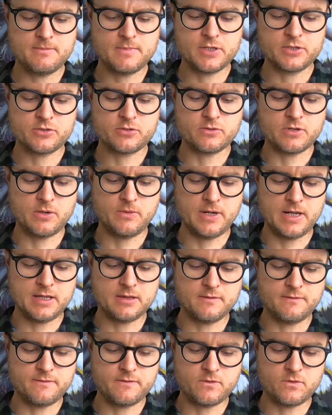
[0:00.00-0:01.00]
not sure I would add
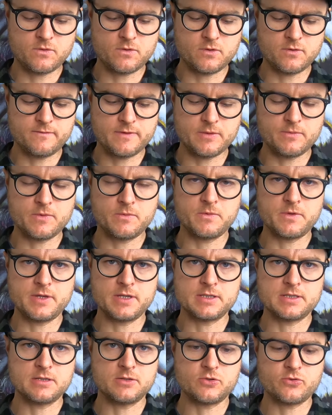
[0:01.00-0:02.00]
the floral if I went with a
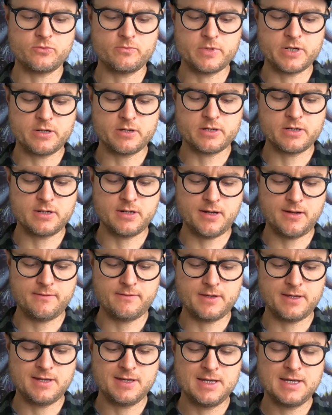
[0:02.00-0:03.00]
Central American
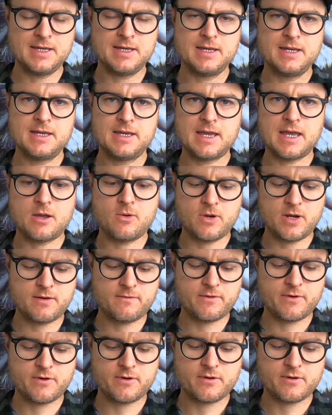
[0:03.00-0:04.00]
coffee.
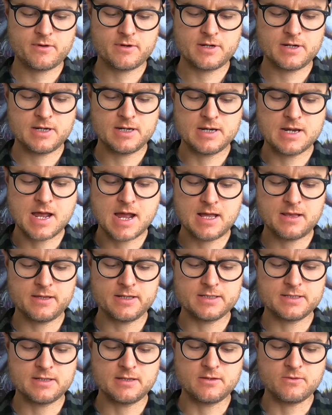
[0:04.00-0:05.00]
However, not
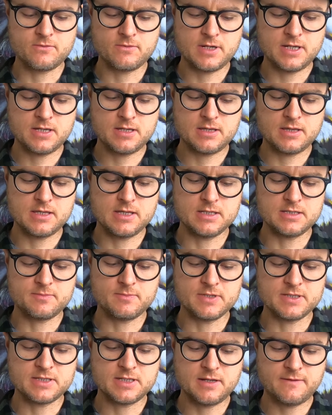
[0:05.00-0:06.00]
listing the
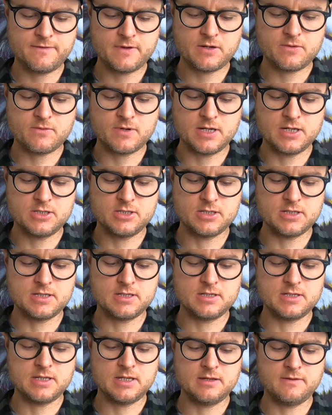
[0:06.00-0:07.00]
specific
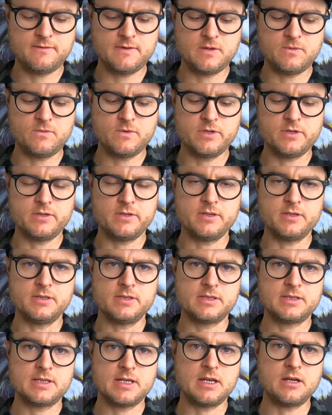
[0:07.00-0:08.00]
region, if it was, say,